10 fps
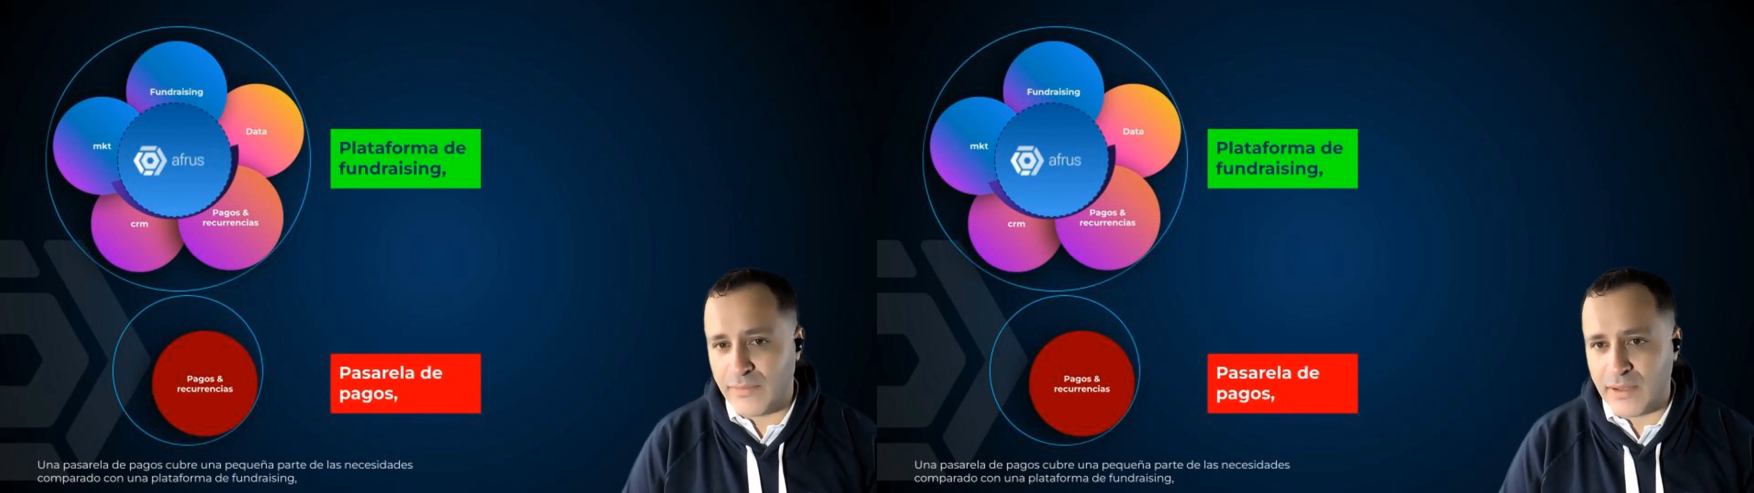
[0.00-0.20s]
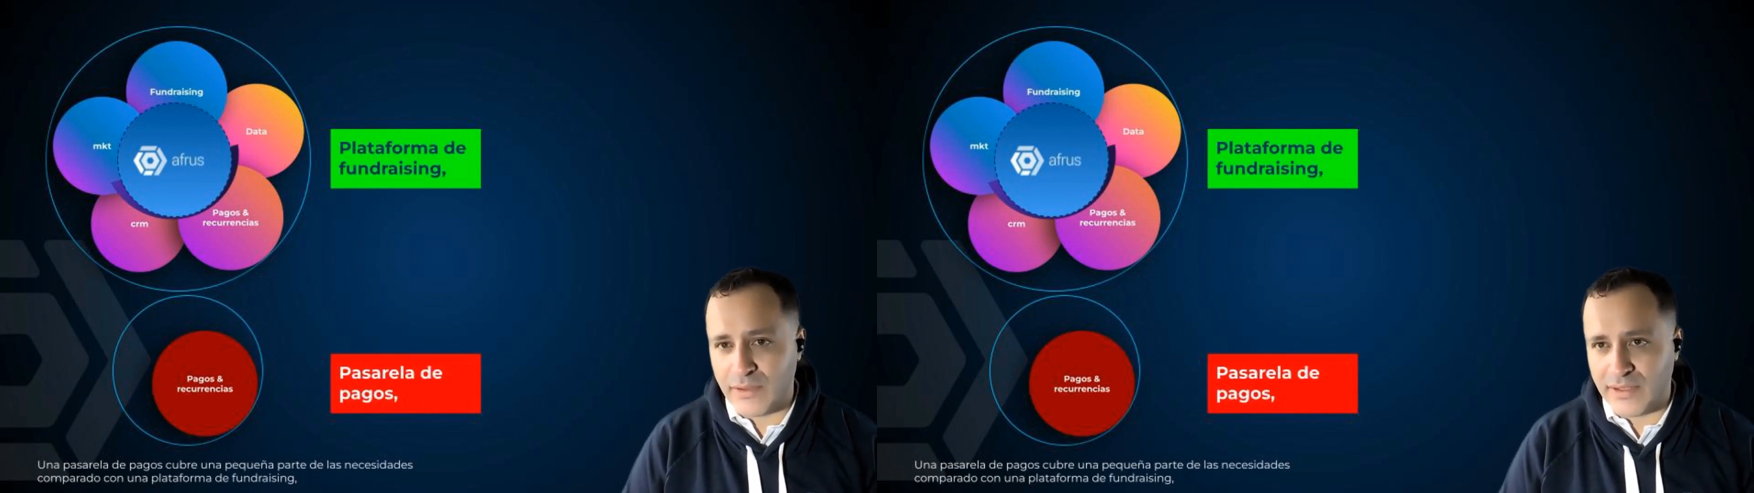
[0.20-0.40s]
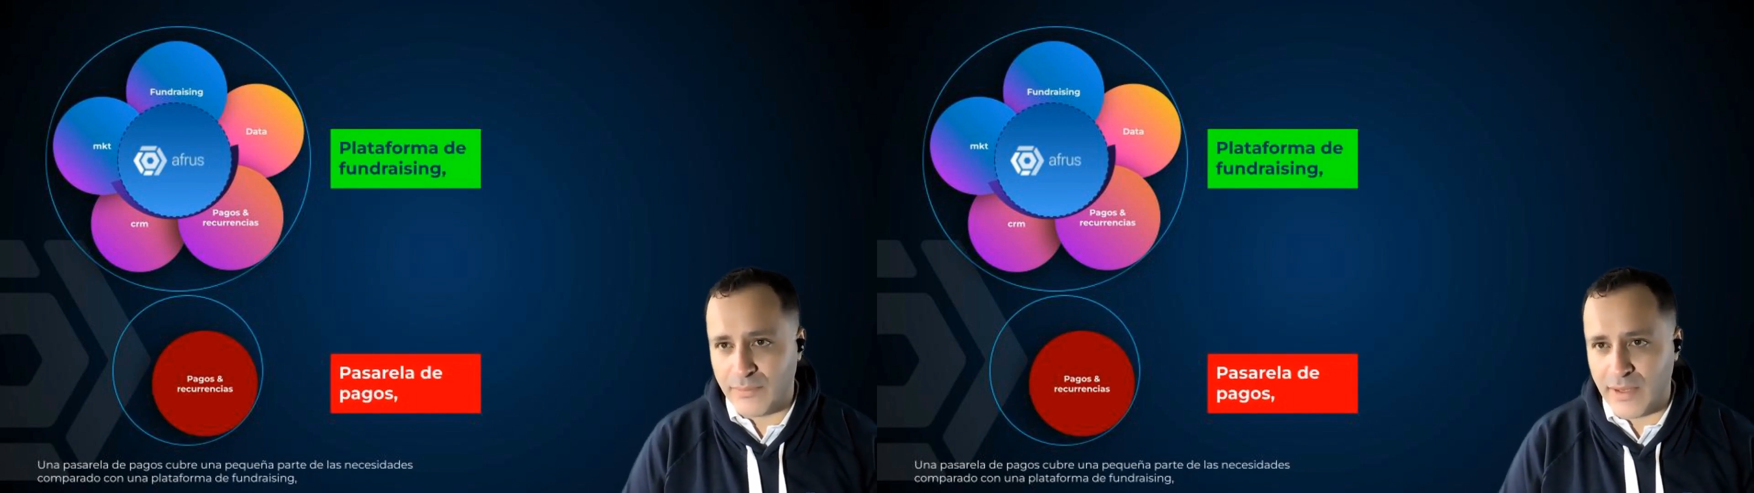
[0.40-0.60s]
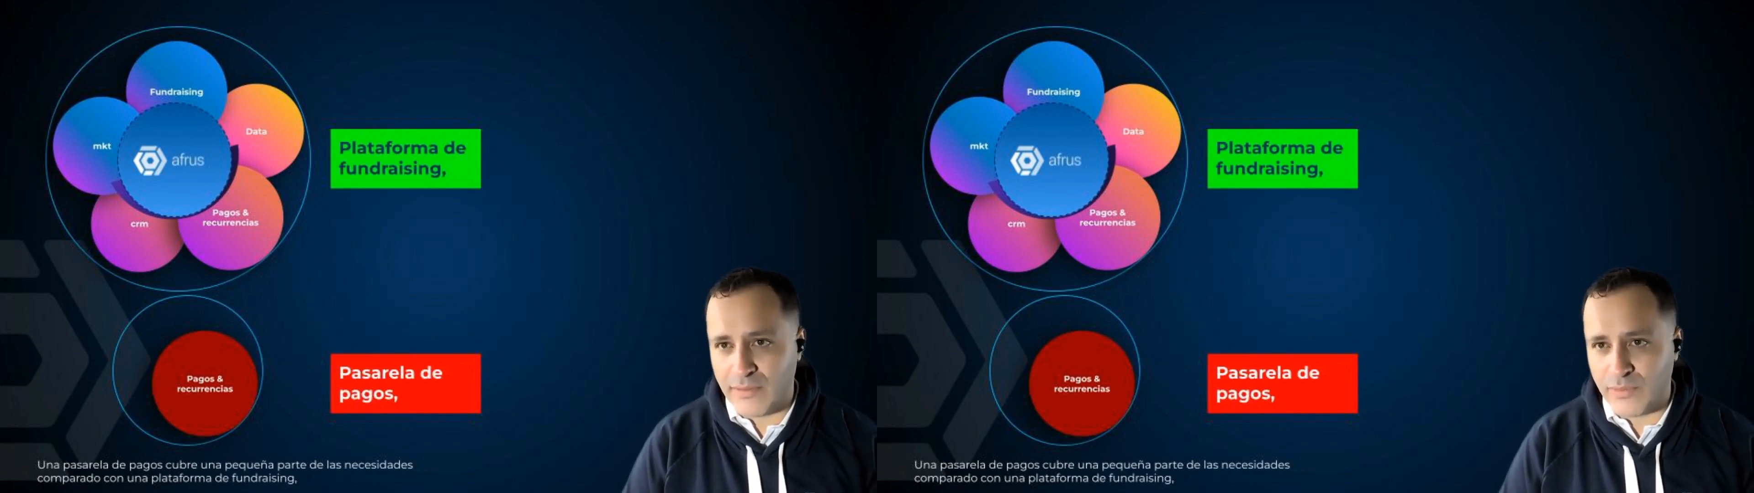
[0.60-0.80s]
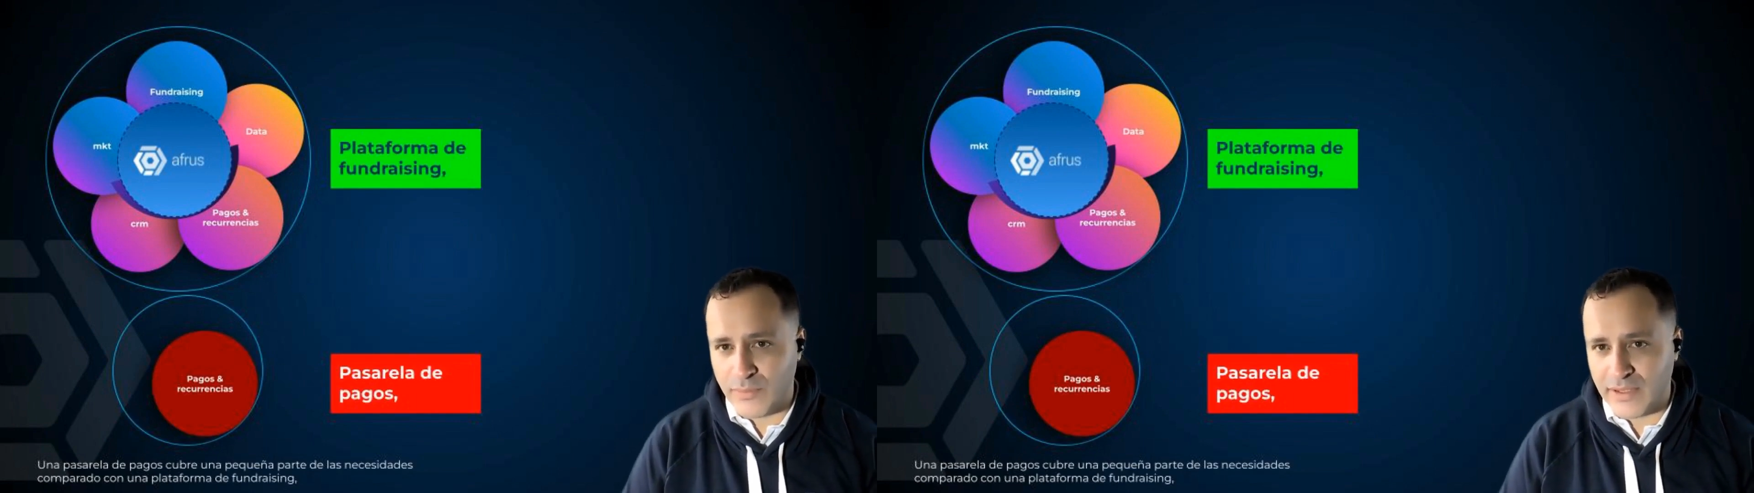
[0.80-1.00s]
fundraising
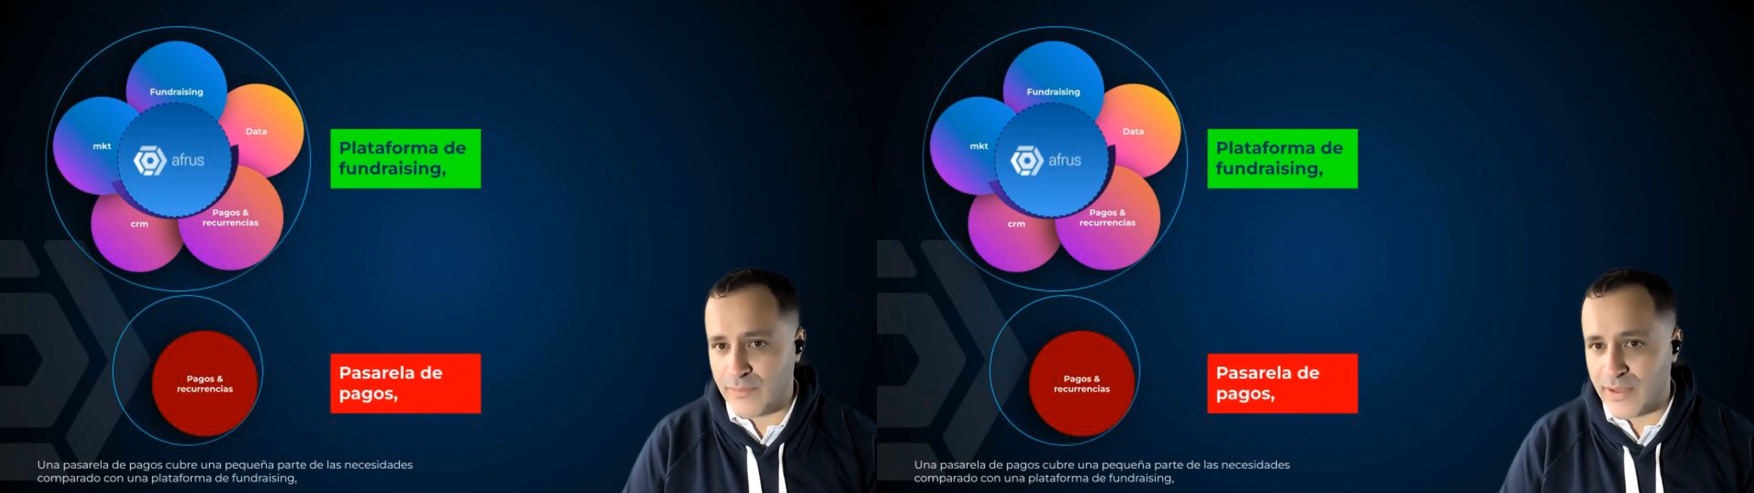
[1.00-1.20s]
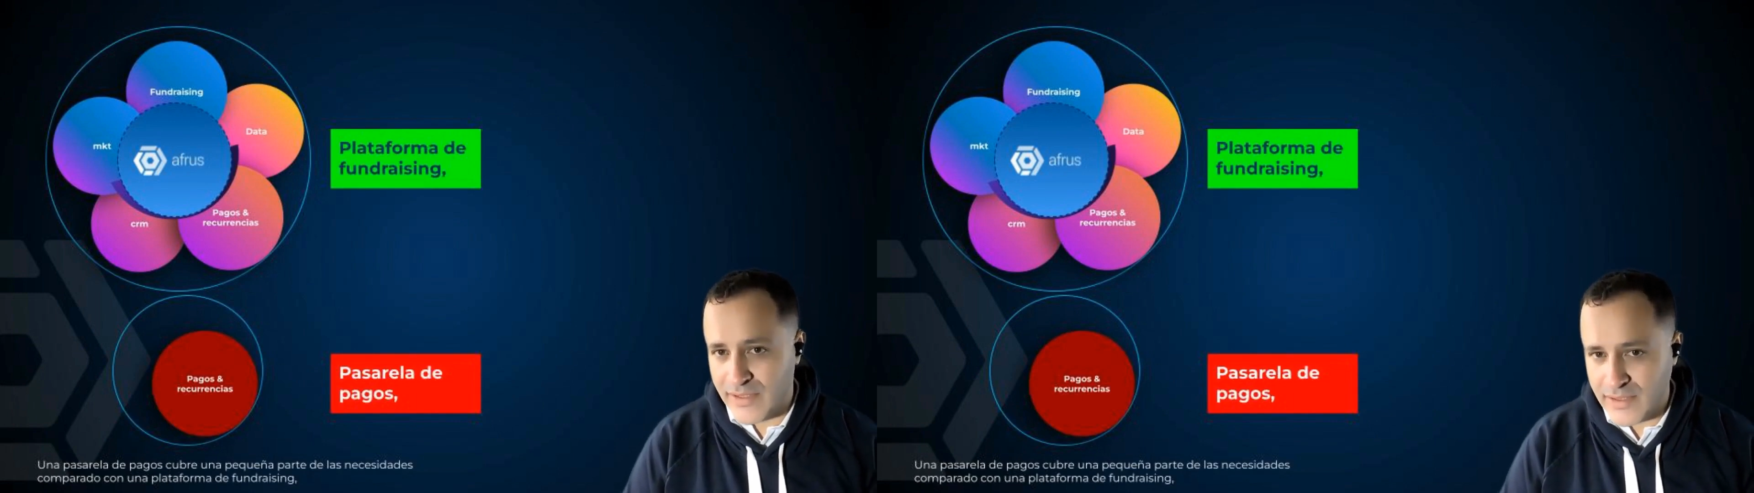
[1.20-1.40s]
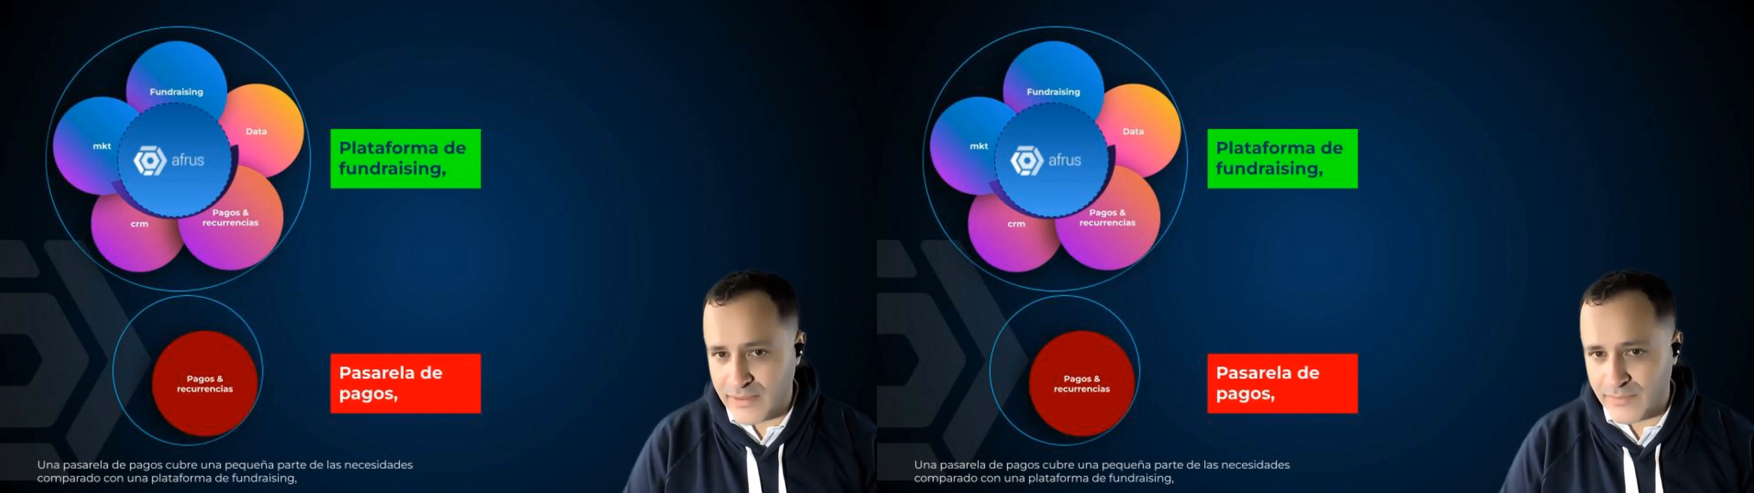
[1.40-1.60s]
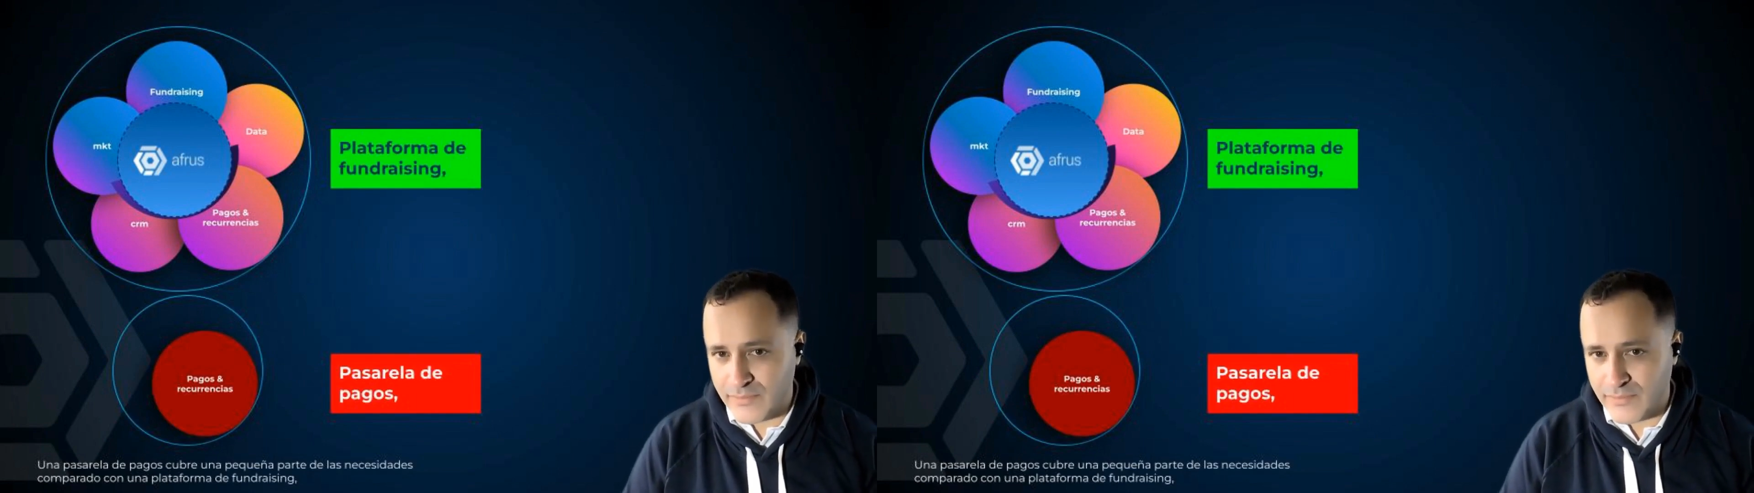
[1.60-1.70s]
platform is a must.